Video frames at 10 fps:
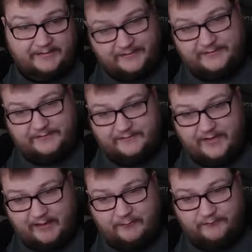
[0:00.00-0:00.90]
didn't
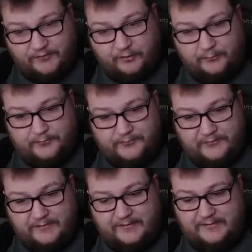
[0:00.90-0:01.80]
have it filmed
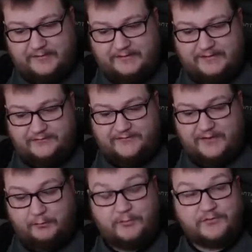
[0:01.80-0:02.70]
because
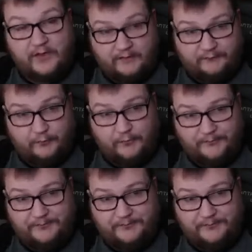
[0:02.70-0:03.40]
it was awful